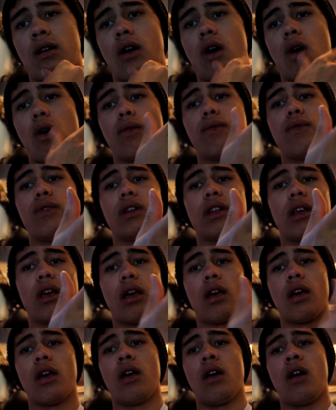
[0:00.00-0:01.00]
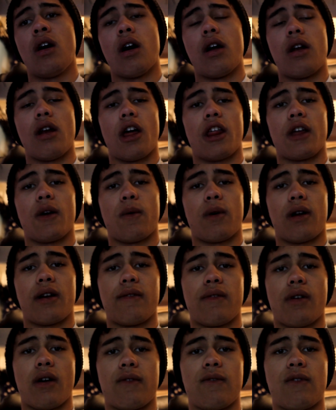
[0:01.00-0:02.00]
hopefully another one
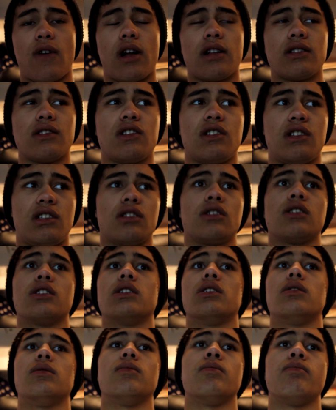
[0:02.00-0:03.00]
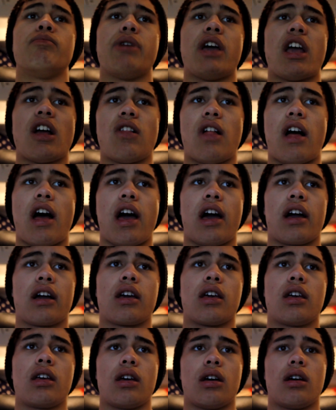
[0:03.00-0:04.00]
of our friends, Dylan Balak,
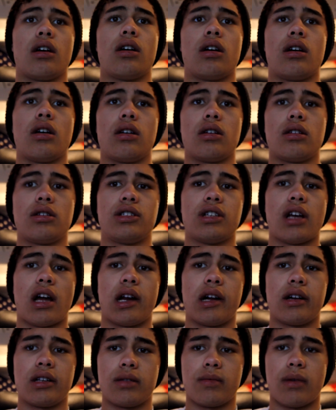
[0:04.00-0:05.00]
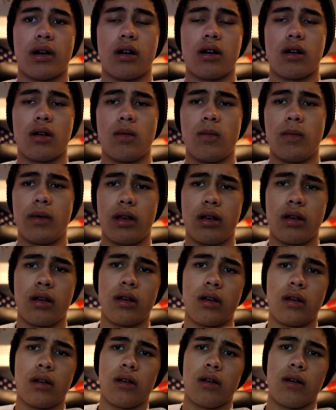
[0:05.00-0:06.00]
shout out to my homie,
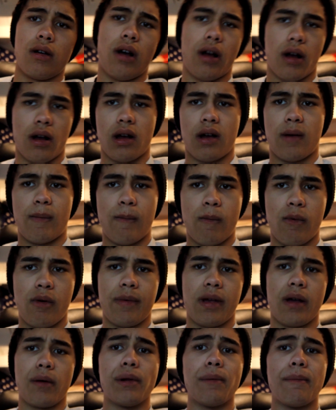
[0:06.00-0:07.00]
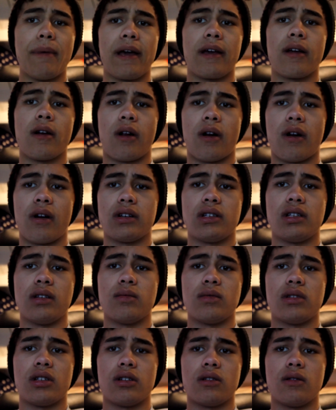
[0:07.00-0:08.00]
we'll be able to make it on our
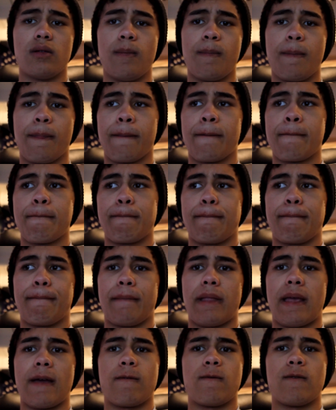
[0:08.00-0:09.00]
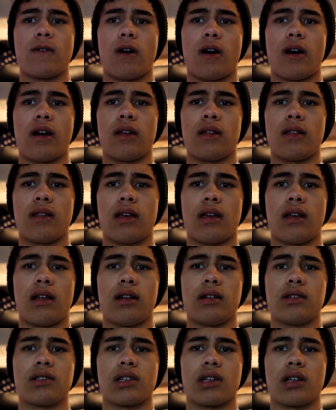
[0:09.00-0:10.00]
team too. If not,
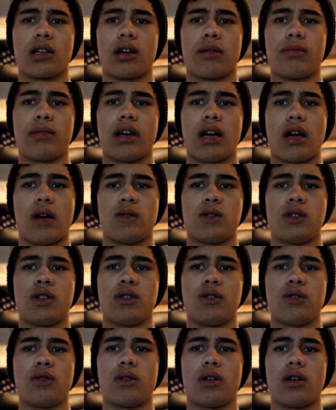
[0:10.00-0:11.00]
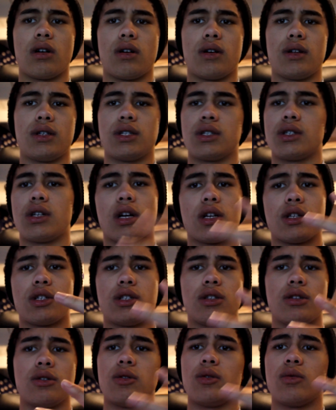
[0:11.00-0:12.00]
then it's going to come down to just us
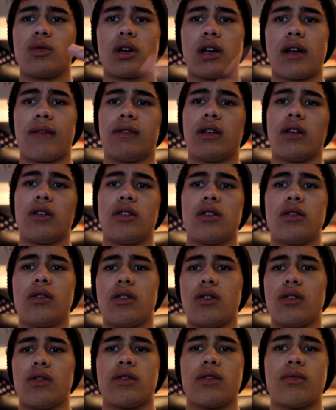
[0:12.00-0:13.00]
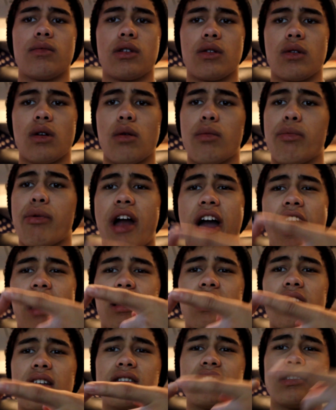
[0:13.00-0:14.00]
two, and we're going to have to do some duo
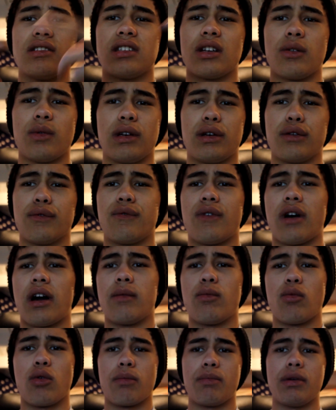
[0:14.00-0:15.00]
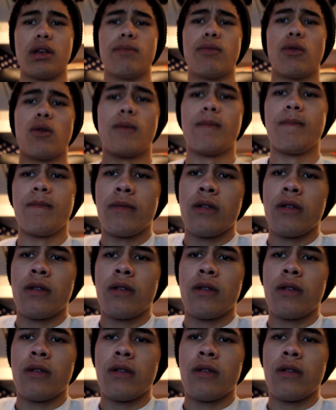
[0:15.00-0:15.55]
brackets until we can find more people.